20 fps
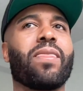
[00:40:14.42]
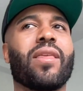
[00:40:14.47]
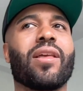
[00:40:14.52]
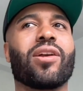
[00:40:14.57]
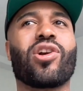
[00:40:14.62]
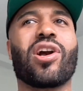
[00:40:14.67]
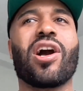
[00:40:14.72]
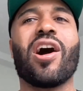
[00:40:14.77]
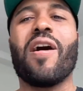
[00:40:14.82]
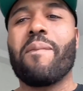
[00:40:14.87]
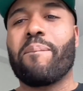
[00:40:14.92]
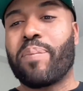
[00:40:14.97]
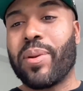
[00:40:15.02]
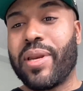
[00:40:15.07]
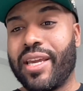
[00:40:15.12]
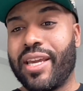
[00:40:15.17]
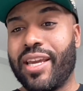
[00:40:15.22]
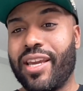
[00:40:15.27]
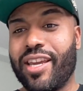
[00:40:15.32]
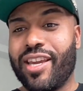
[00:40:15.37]

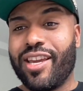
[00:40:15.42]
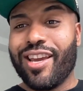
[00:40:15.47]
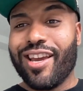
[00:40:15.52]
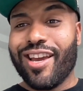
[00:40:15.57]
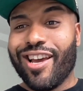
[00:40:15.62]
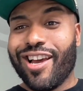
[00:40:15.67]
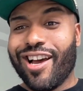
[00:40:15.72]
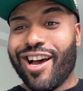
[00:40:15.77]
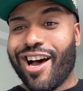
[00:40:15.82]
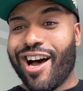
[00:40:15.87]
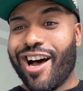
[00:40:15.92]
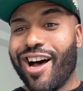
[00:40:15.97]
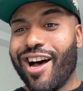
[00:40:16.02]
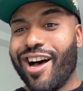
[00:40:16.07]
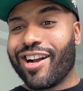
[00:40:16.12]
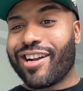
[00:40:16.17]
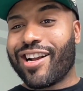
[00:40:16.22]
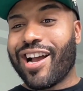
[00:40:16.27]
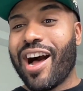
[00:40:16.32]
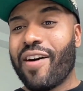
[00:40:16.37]
company
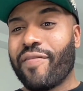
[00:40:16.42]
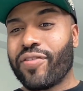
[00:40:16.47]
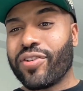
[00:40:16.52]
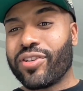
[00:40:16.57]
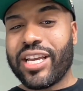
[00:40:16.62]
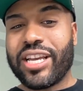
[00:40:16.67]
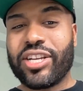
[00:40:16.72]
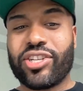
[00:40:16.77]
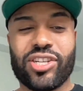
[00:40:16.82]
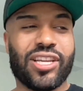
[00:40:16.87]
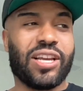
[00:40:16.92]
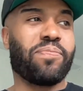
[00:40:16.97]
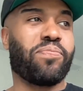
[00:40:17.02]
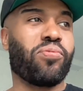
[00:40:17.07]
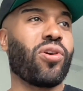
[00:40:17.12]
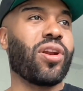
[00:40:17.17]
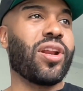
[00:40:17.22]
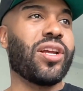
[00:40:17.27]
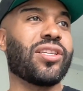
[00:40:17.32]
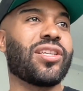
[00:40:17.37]
conversations, like
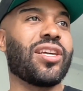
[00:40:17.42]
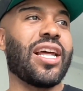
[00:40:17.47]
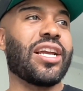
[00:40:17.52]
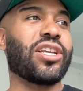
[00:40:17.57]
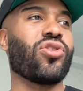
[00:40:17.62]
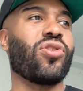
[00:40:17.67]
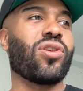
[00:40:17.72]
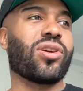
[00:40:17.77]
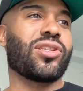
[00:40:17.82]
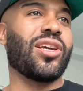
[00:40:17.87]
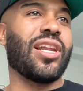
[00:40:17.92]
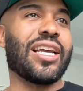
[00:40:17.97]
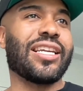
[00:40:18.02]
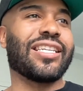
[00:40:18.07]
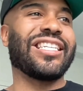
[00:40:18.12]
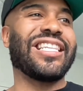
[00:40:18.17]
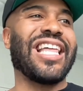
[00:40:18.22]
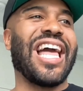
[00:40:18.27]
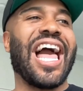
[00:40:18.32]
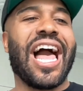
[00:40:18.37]
brought in to like talk to like
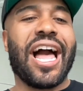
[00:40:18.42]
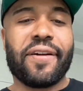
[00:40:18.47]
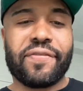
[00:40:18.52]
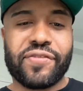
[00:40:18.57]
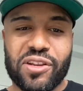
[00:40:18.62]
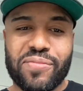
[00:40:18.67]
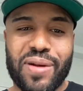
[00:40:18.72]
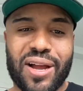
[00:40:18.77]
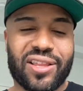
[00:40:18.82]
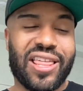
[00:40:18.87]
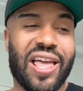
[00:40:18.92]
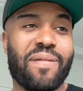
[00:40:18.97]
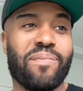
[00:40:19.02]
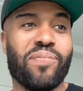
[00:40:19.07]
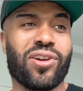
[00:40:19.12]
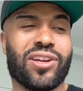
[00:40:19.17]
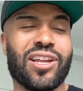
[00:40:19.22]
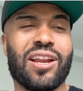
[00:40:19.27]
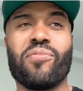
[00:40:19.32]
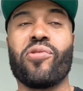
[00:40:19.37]
staffs about that
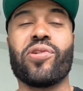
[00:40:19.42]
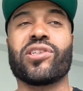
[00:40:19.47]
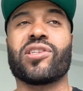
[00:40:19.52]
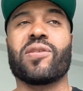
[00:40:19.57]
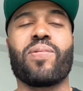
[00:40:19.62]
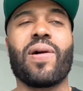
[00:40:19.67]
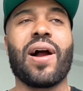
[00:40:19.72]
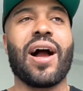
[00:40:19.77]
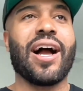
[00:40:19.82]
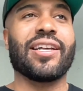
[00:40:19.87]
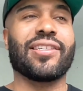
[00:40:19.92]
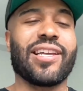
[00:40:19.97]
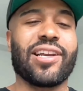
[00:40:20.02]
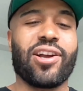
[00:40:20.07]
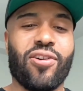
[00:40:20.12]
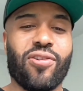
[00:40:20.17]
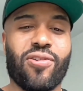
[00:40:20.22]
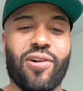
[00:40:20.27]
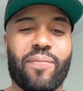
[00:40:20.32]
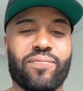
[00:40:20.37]
book, and I'm always surprised, like,
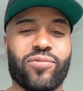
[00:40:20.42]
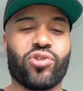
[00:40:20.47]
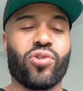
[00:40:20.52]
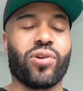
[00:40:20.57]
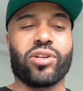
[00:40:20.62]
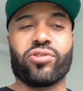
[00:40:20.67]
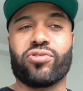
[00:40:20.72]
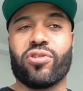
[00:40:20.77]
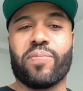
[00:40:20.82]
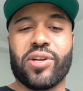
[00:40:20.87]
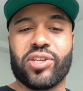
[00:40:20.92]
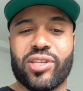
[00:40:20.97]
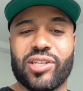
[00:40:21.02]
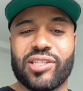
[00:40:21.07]
oh, I'm talking to a bunch of